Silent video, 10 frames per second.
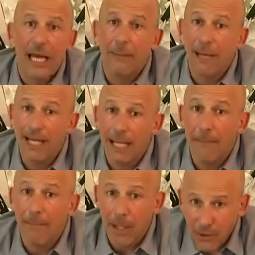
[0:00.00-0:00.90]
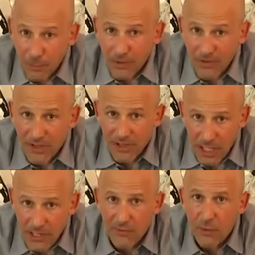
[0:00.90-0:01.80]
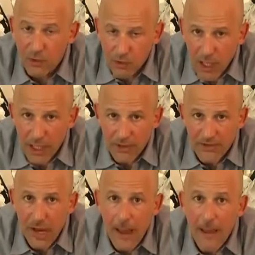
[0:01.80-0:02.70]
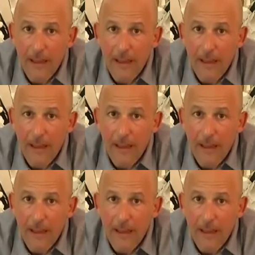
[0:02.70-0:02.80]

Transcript: and making multiple successful trades,